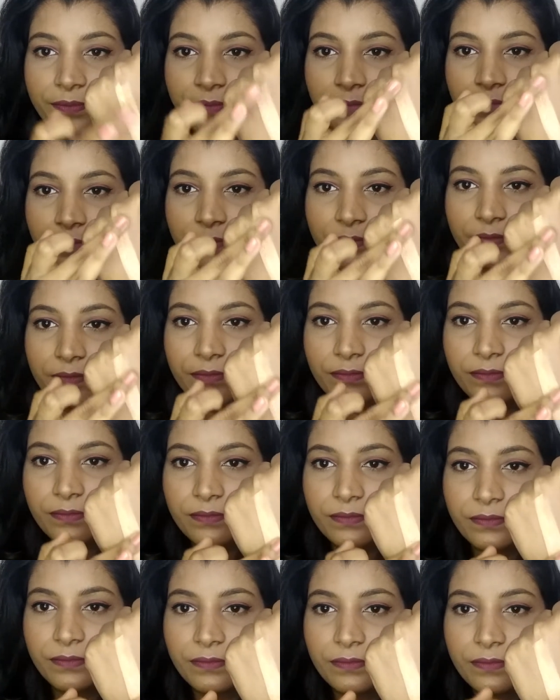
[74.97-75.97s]

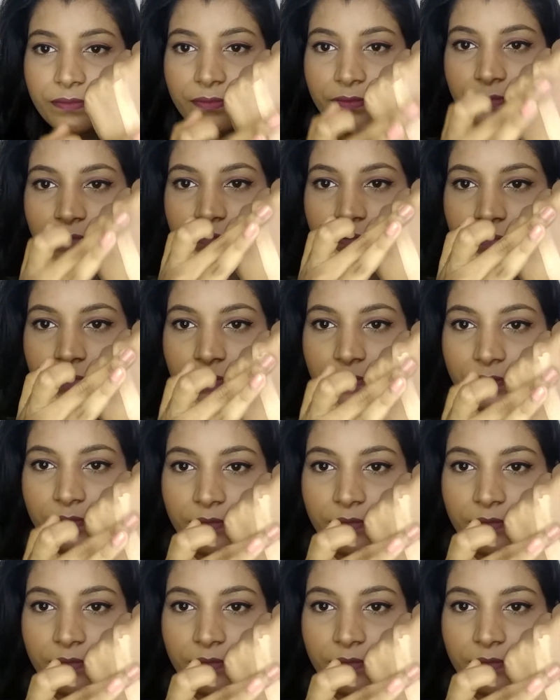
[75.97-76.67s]
(no one is talking)